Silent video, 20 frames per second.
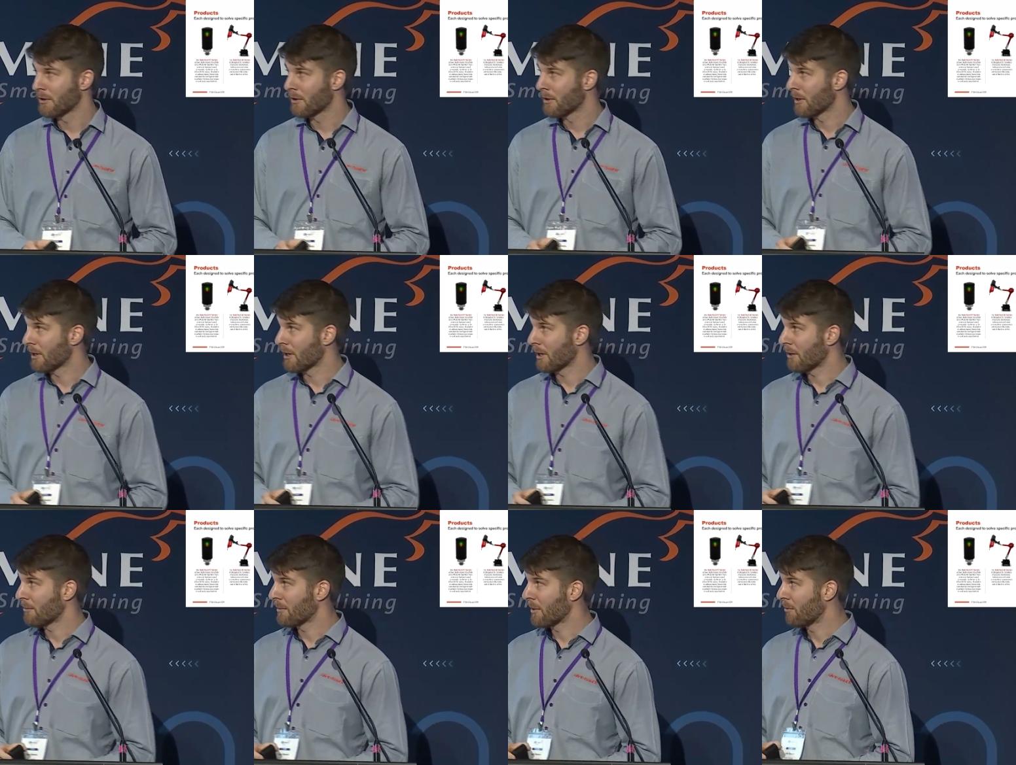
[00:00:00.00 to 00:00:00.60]

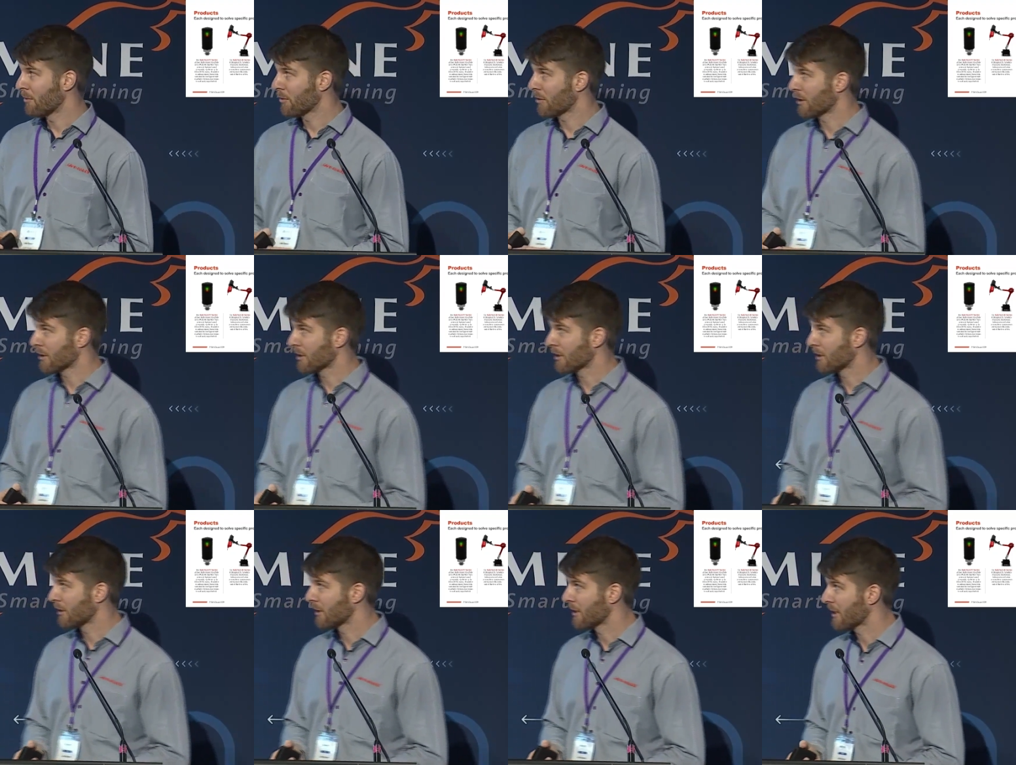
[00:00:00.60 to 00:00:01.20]
And we've got a
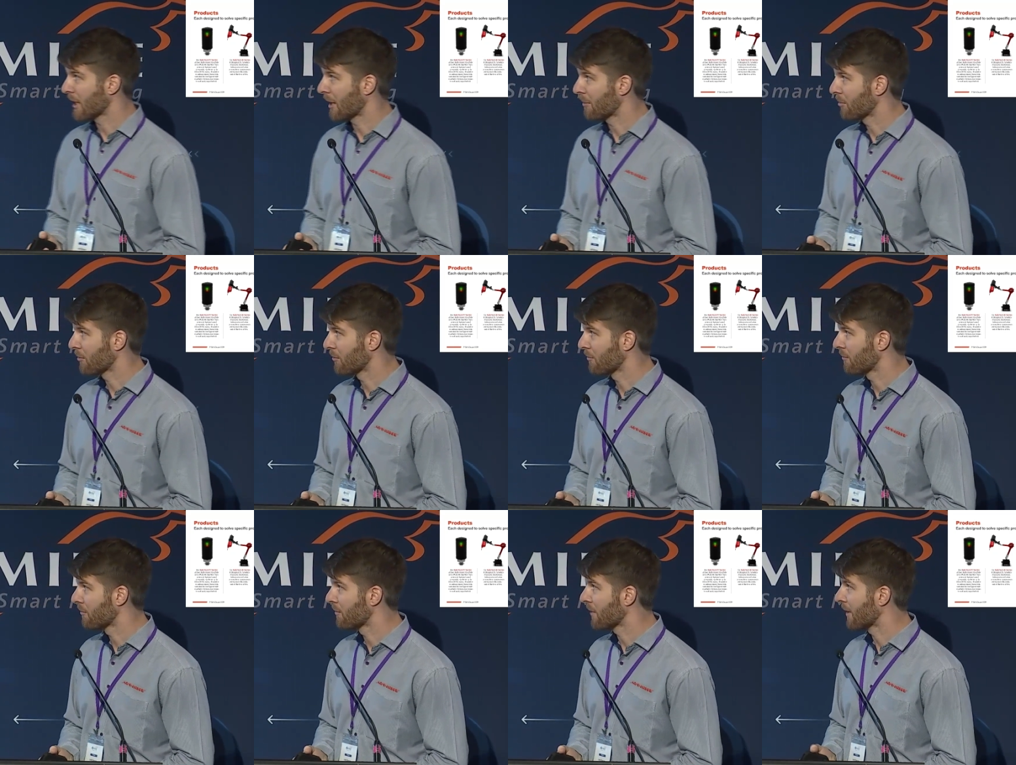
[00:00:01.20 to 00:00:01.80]
couple
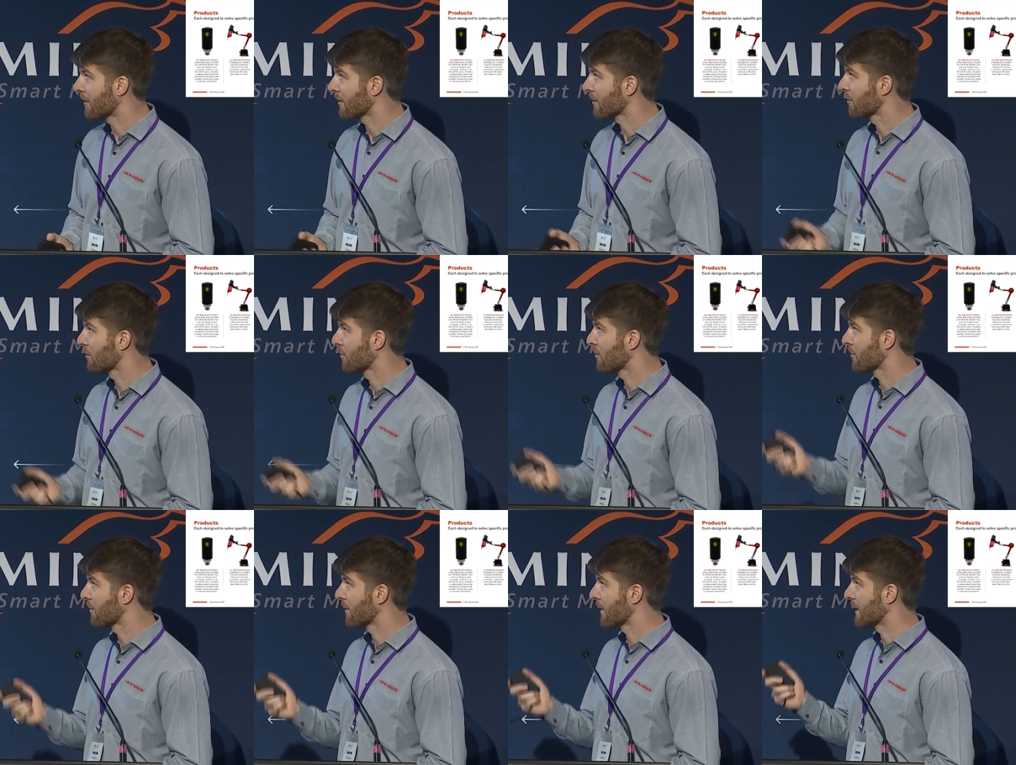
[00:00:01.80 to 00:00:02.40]
of other
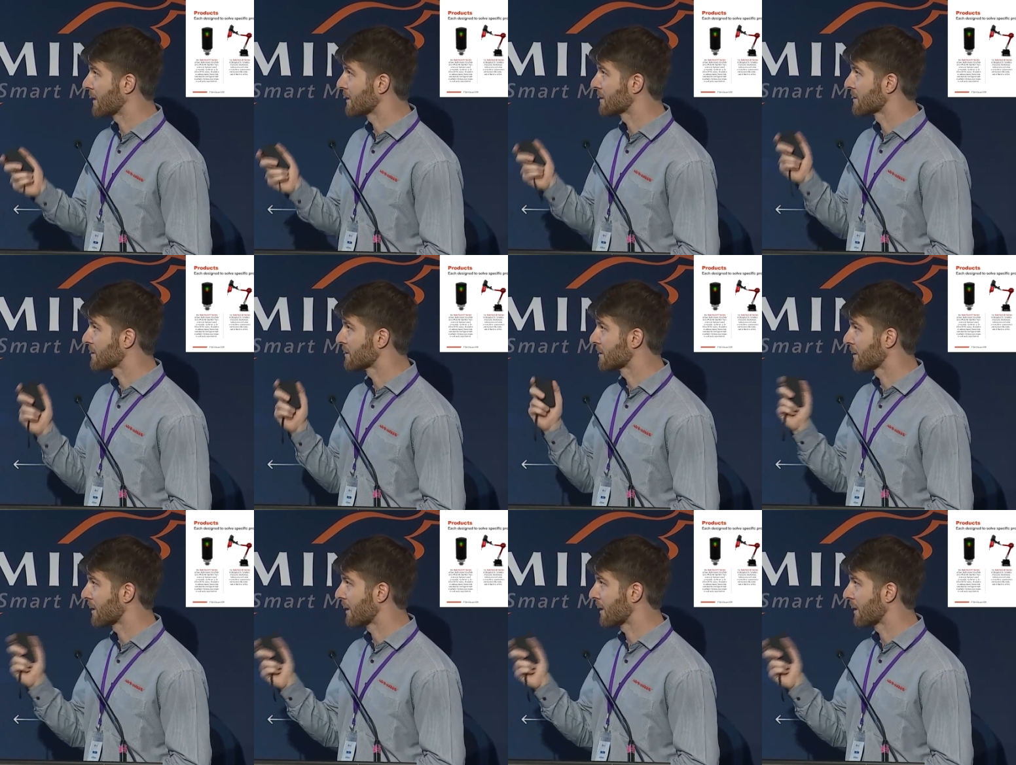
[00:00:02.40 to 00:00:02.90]
cool things,